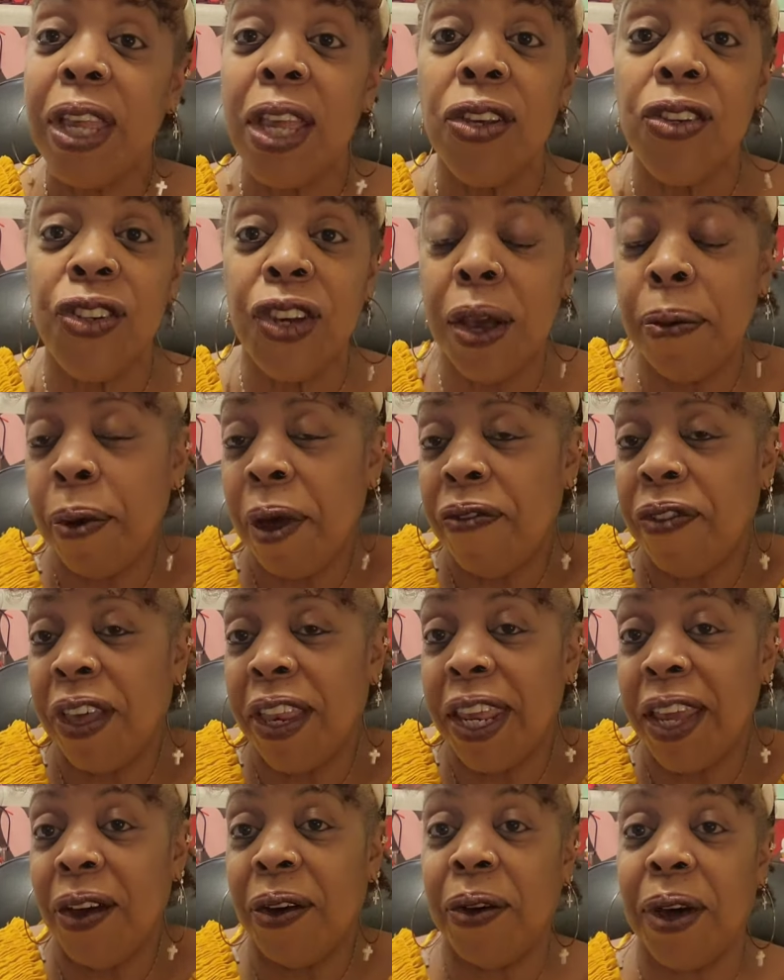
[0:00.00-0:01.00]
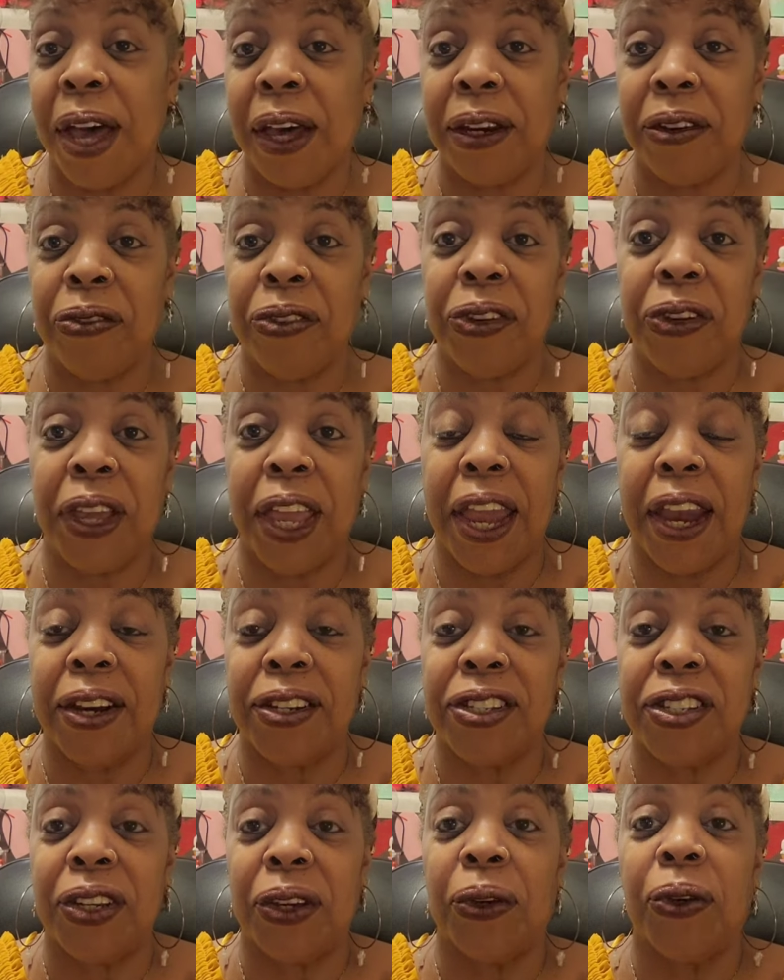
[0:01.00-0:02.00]
Share my video out if you care
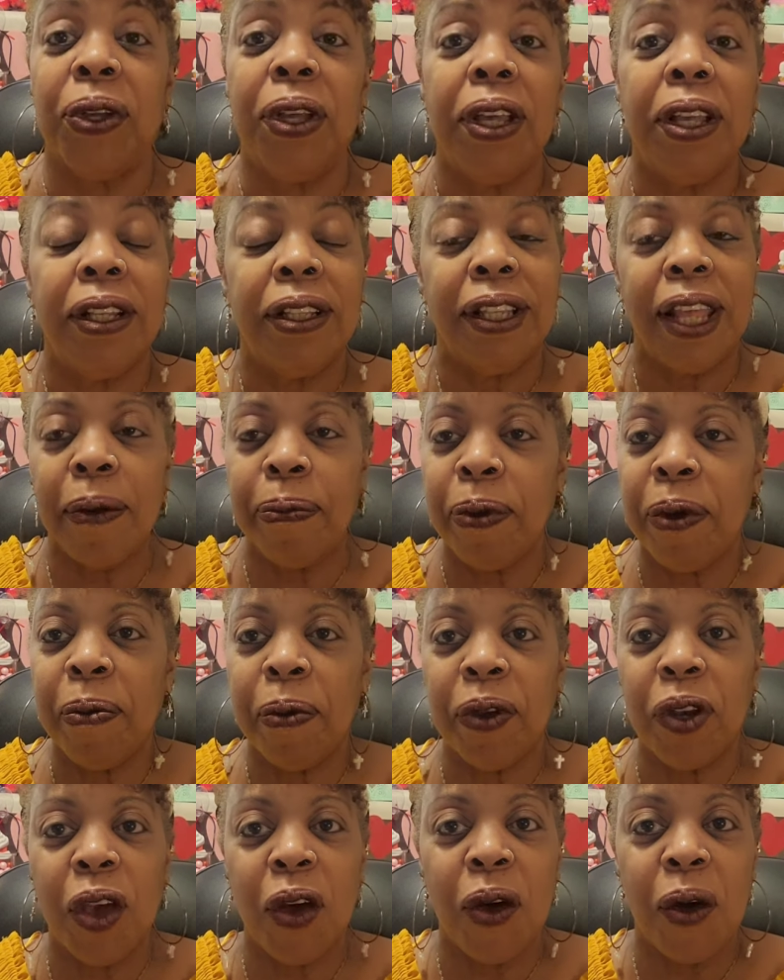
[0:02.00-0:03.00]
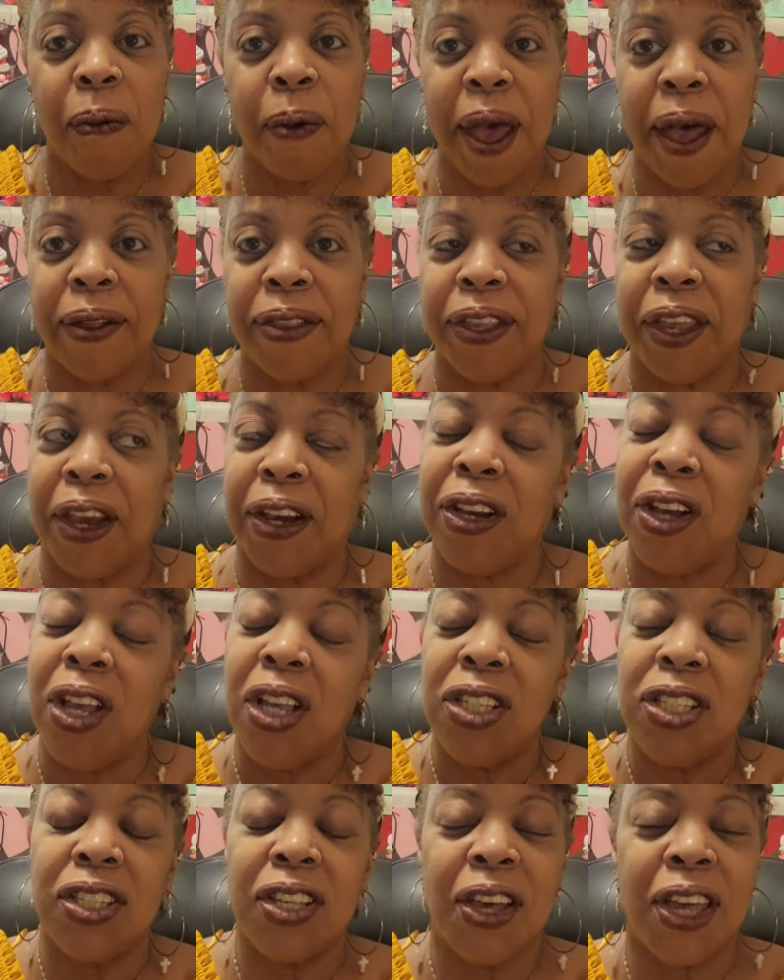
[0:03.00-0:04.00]
to. Let people know I'm out there
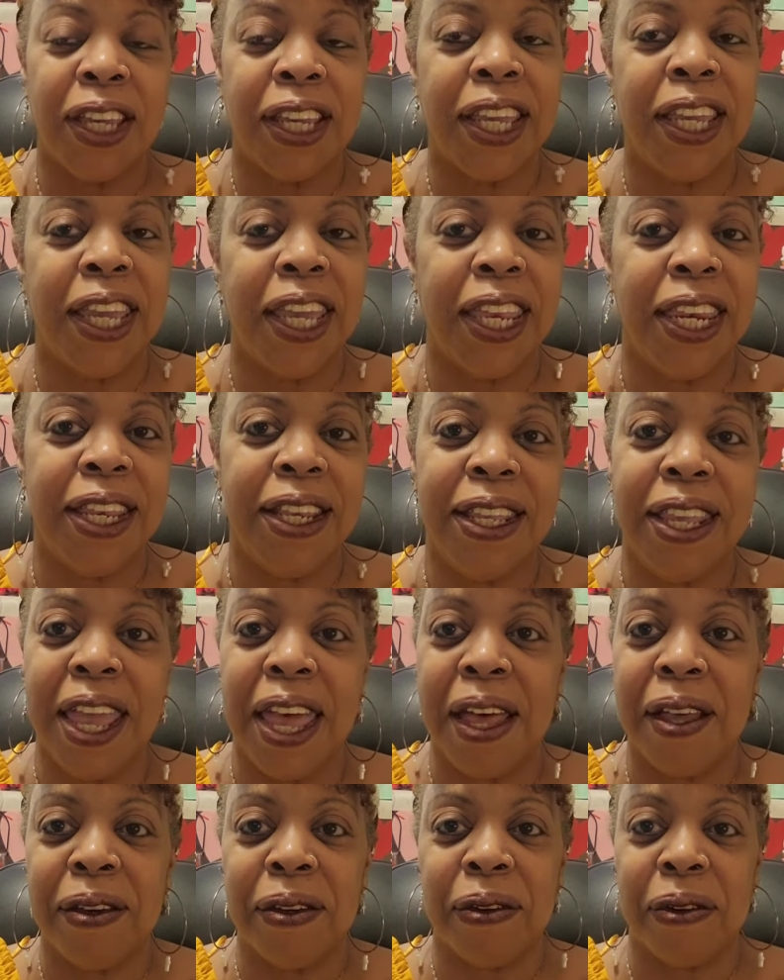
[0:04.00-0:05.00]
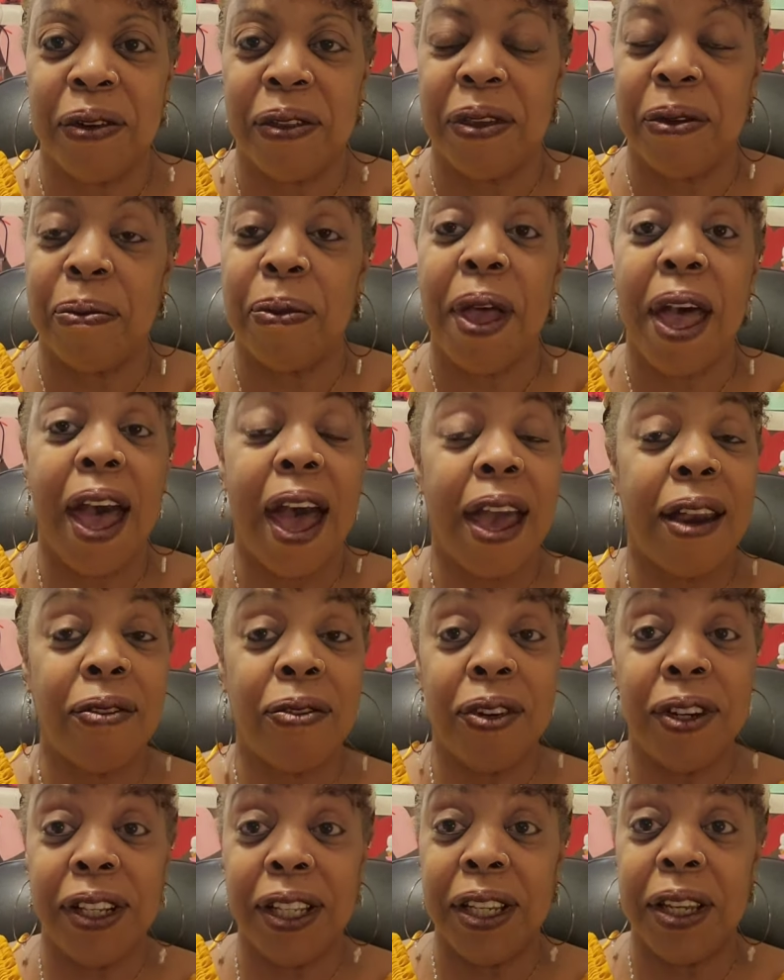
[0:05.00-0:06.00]
so I can get in the algorithm. I'd
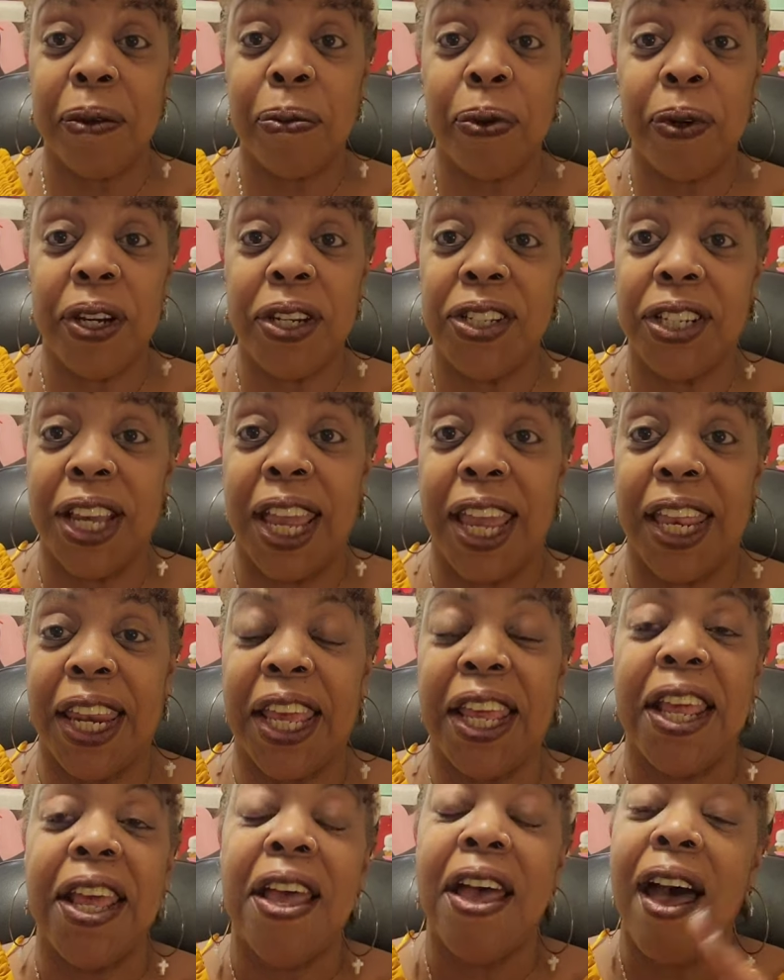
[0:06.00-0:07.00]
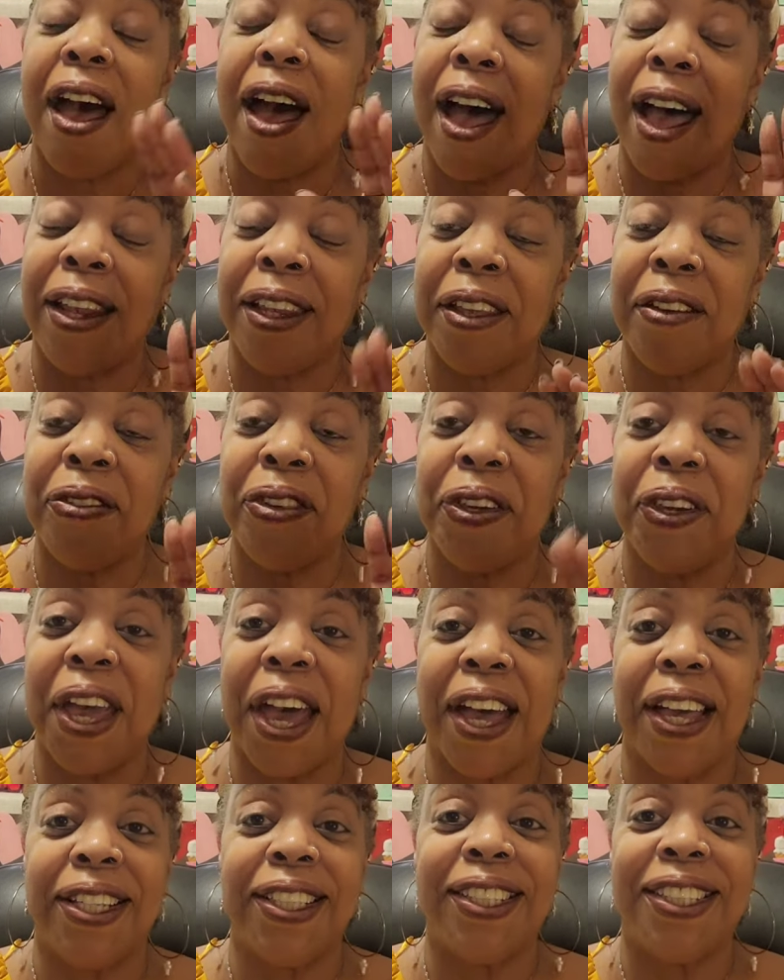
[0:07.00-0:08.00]
really appreciate it. I love you
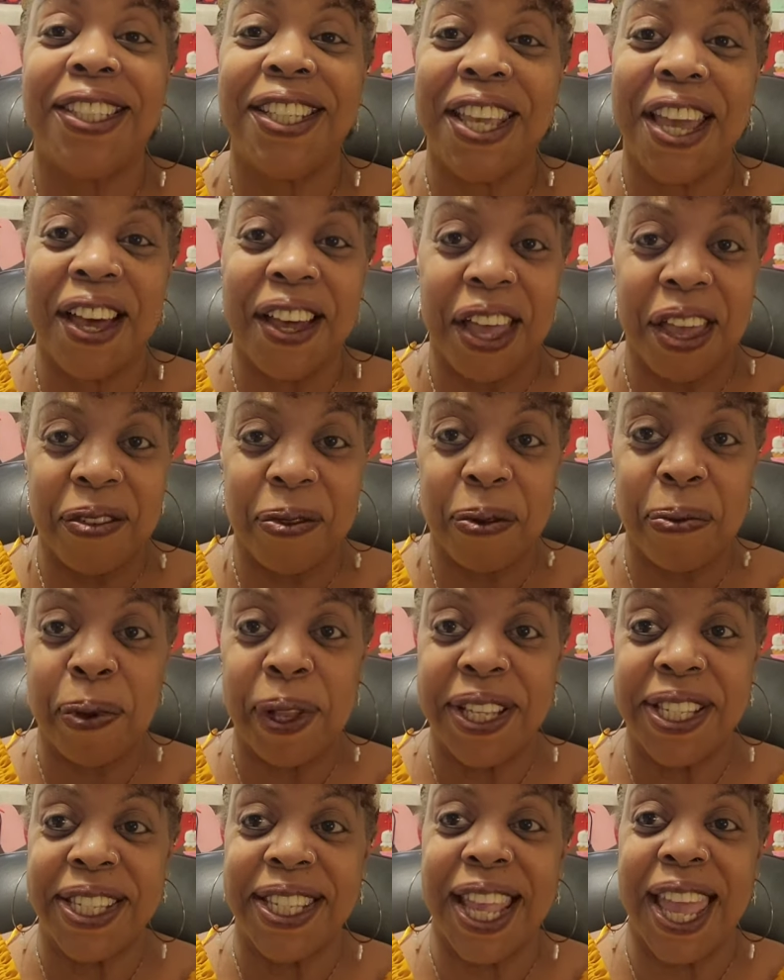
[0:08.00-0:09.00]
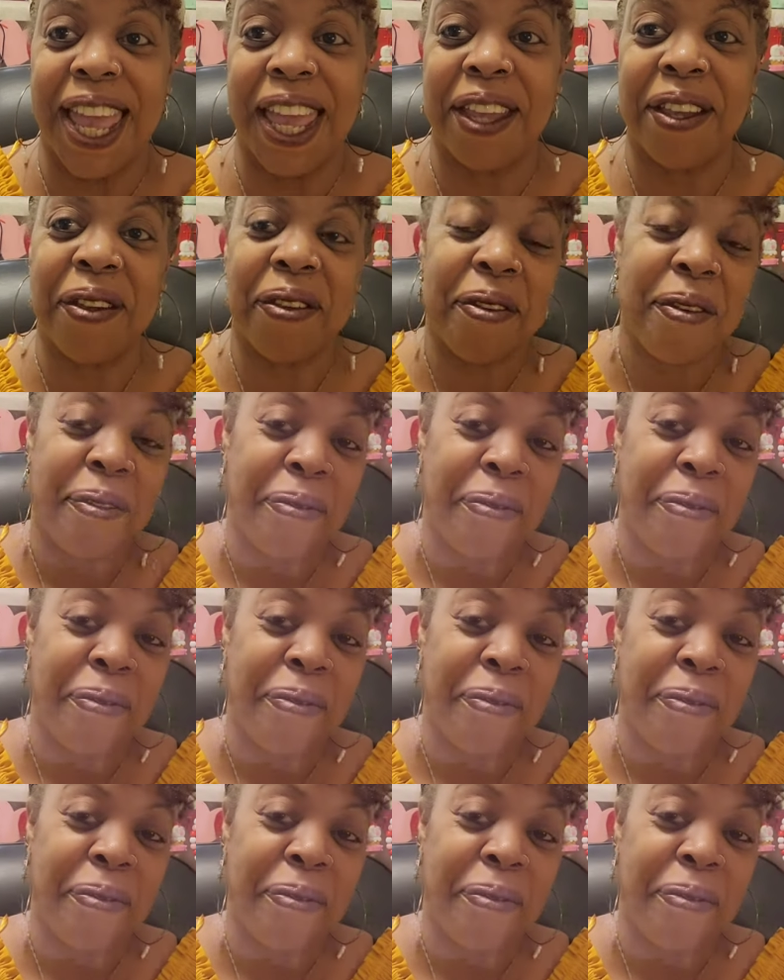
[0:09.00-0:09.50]
guys. Y'all have a blessed day.